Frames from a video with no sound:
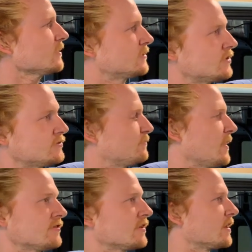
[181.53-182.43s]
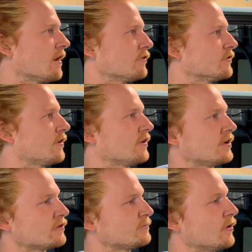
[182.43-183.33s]
just basically covers all the
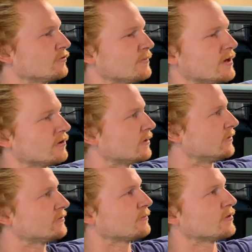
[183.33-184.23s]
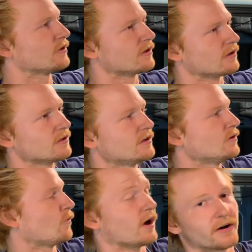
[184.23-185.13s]
exposed metal and some of the
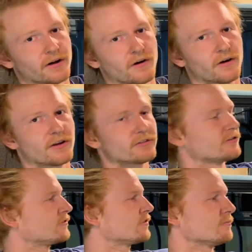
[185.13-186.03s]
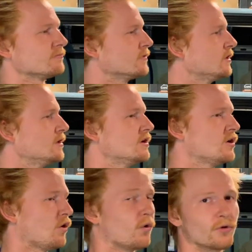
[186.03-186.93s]
wiring harness and some
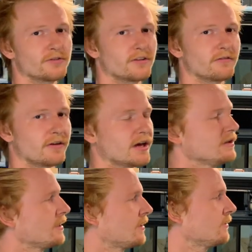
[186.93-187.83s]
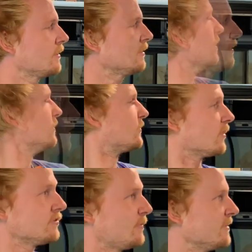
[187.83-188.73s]
holes in the van that are there. So
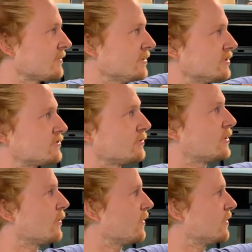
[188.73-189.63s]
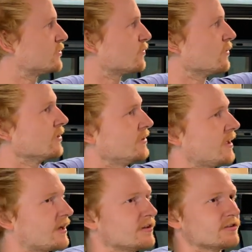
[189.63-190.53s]
this is basically just three quarter inch wood
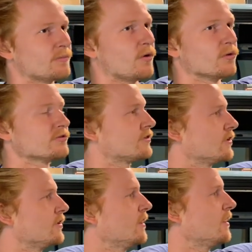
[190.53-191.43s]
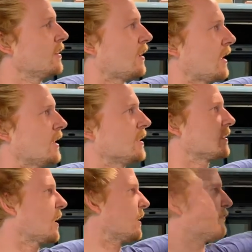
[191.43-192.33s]
that gets upholstered
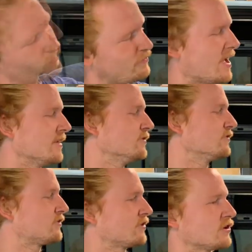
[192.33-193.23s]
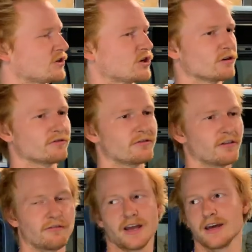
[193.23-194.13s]
and kind of bends to the curve of the
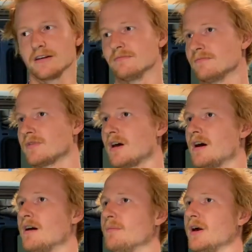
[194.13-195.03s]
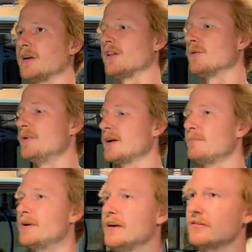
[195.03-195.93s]
van. Um, another big
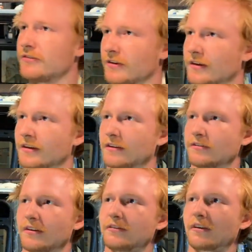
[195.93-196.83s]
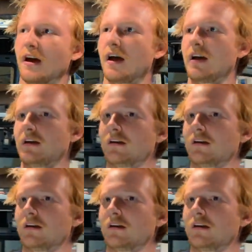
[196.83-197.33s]
piece is this guy